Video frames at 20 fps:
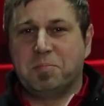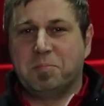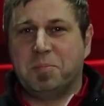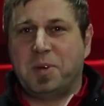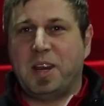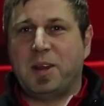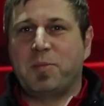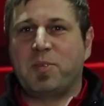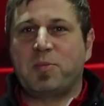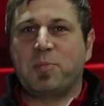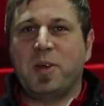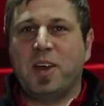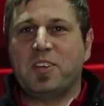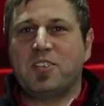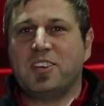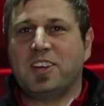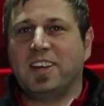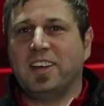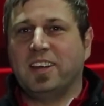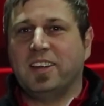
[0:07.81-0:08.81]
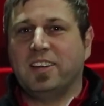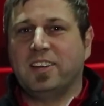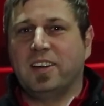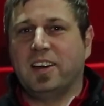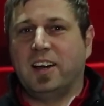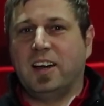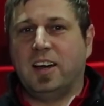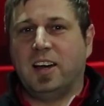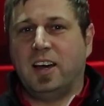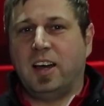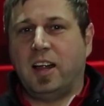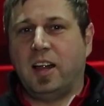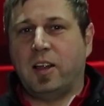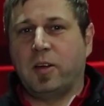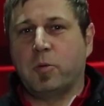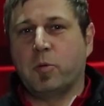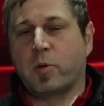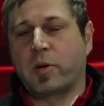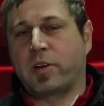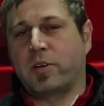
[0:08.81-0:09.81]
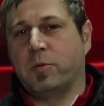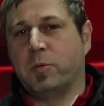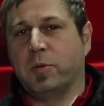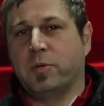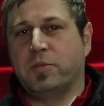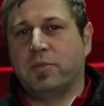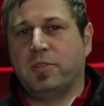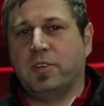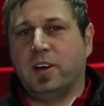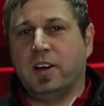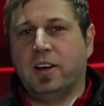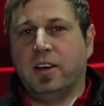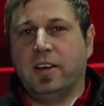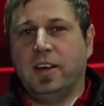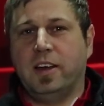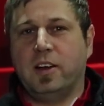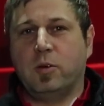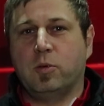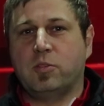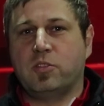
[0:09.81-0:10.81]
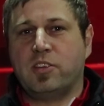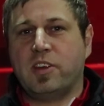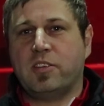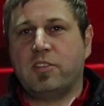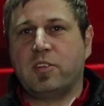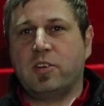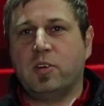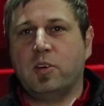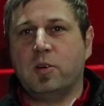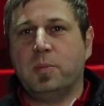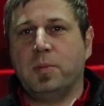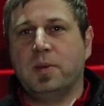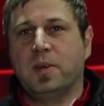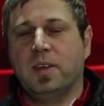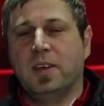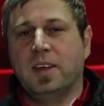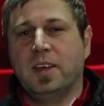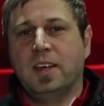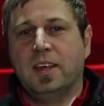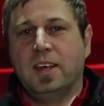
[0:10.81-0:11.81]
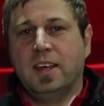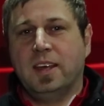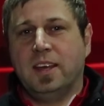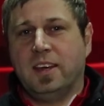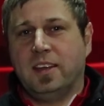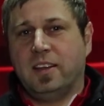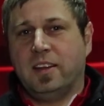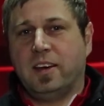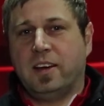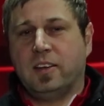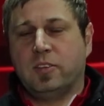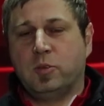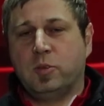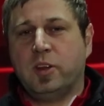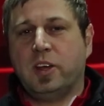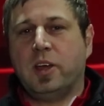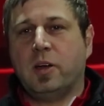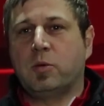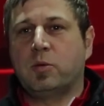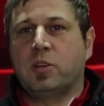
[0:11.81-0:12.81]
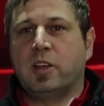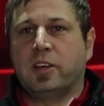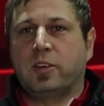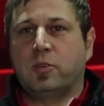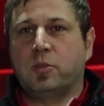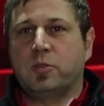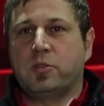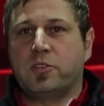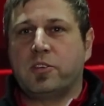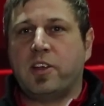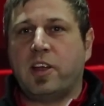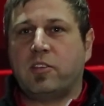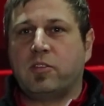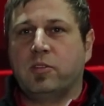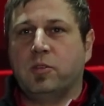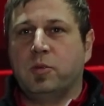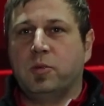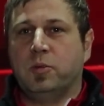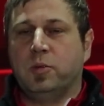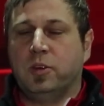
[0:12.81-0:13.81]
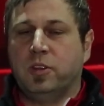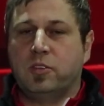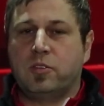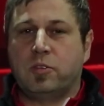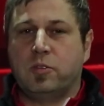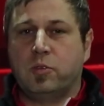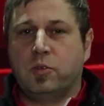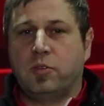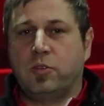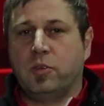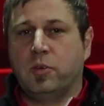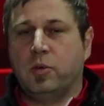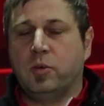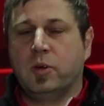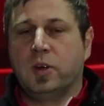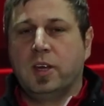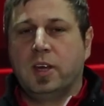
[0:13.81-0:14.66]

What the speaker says: my name is Maciek and I work with Trans Corp. And today I would like to introduce you